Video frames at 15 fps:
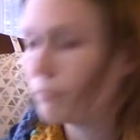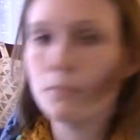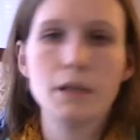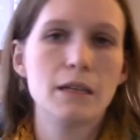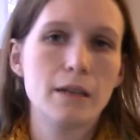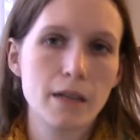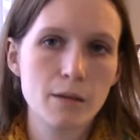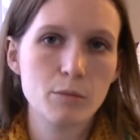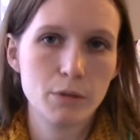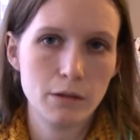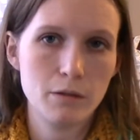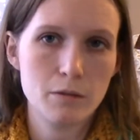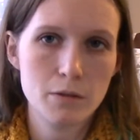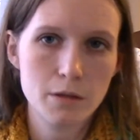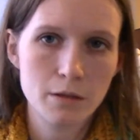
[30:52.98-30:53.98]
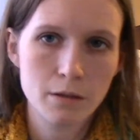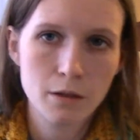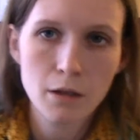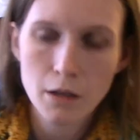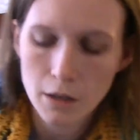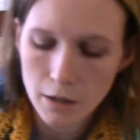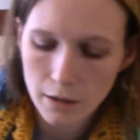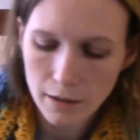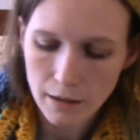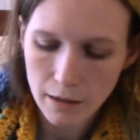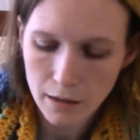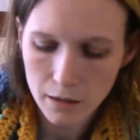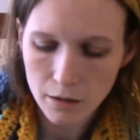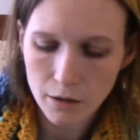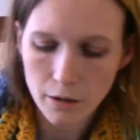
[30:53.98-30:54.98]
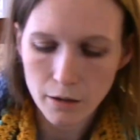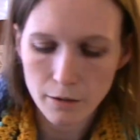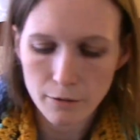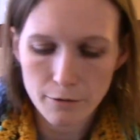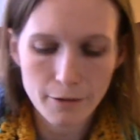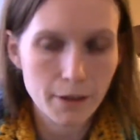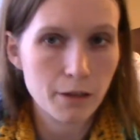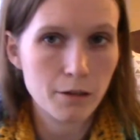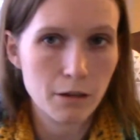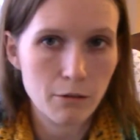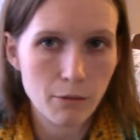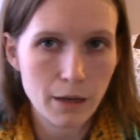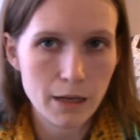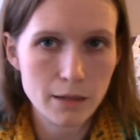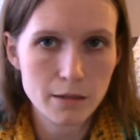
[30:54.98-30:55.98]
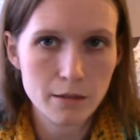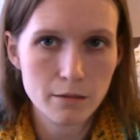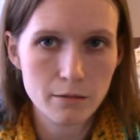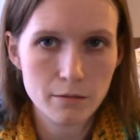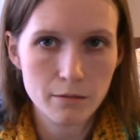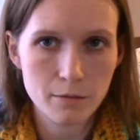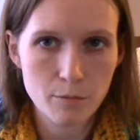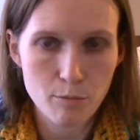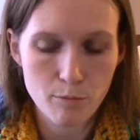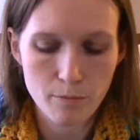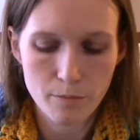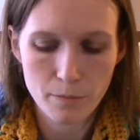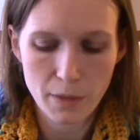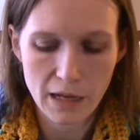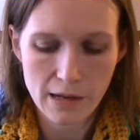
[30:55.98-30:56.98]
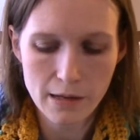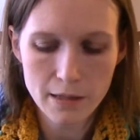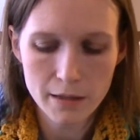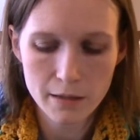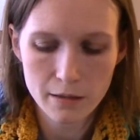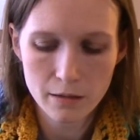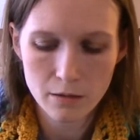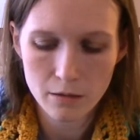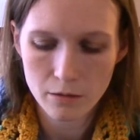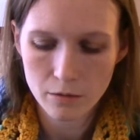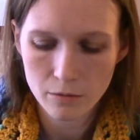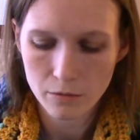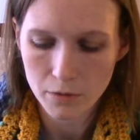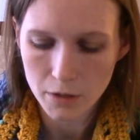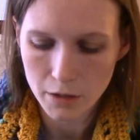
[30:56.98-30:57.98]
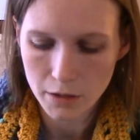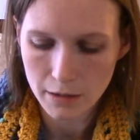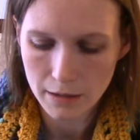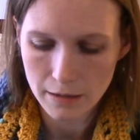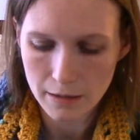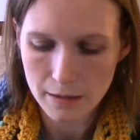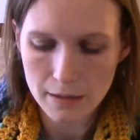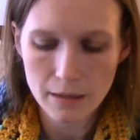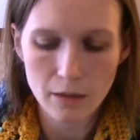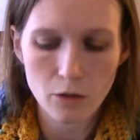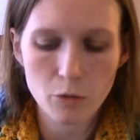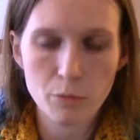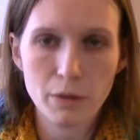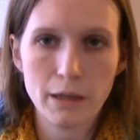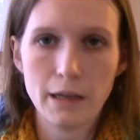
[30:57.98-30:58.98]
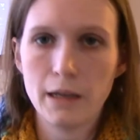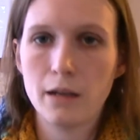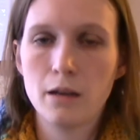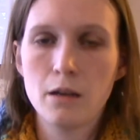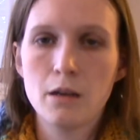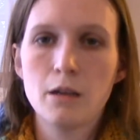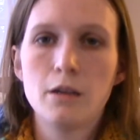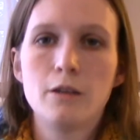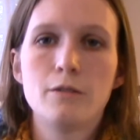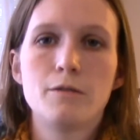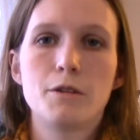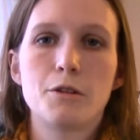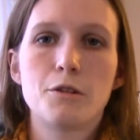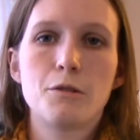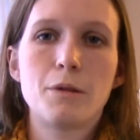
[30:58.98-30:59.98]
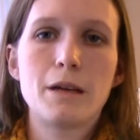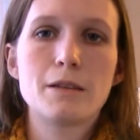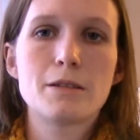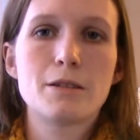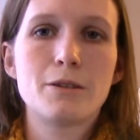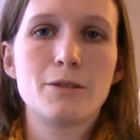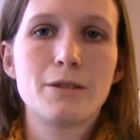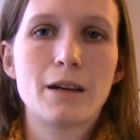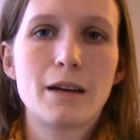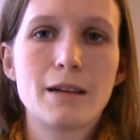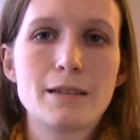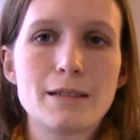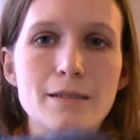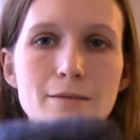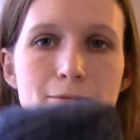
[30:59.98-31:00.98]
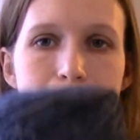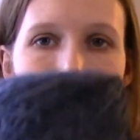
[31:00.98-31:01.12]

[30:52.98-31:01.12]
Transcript: Midnight Blues. In her fingering weight base. It's a single ply fingering weight. So guys,